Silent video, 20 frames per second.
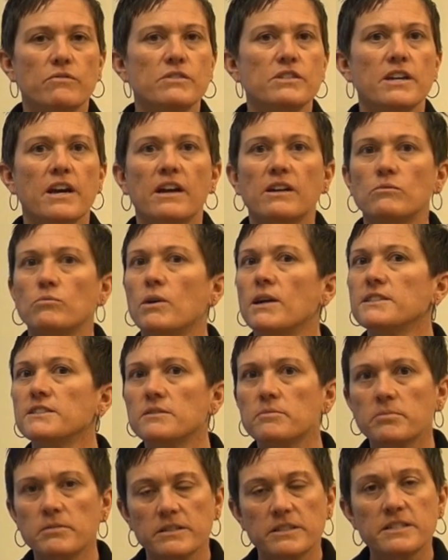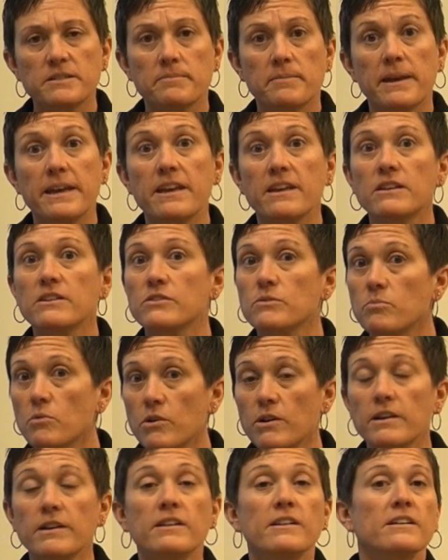a child wants to participate in a
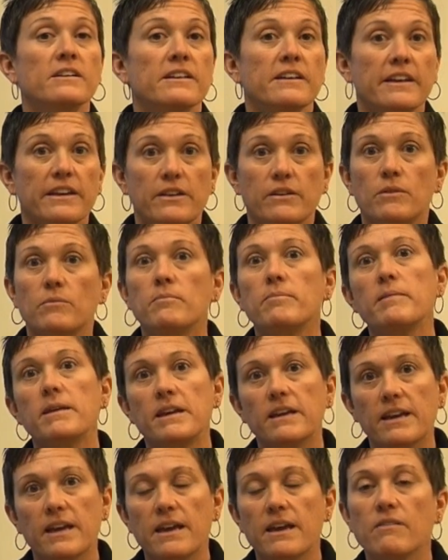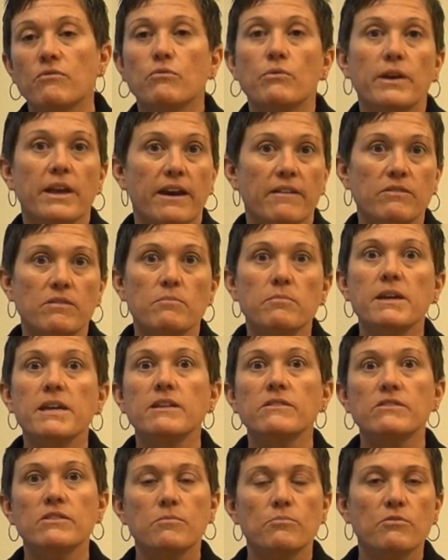sport, if we have the
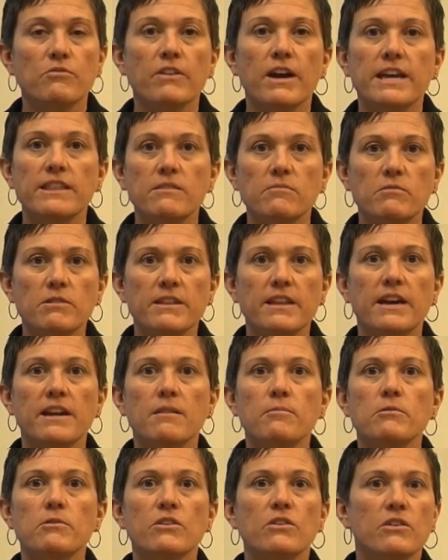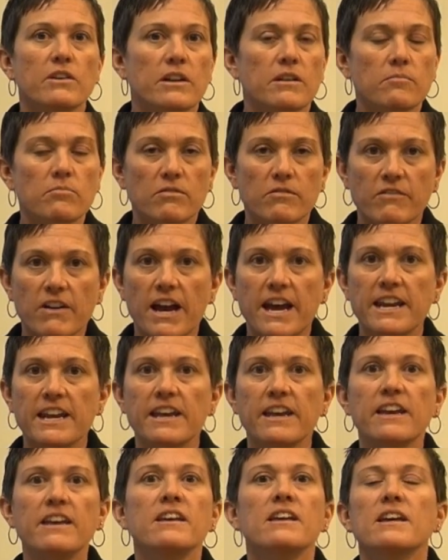means to provide them with that opportunity,
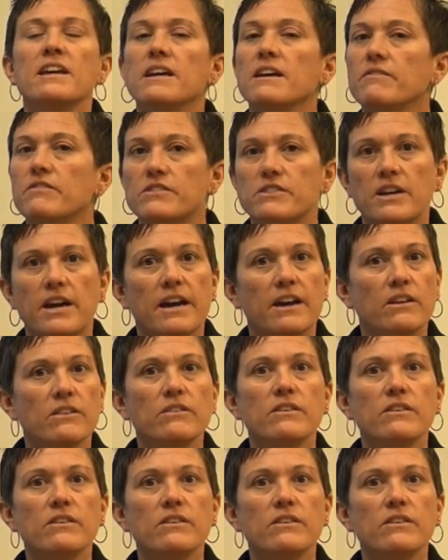providing it. If a child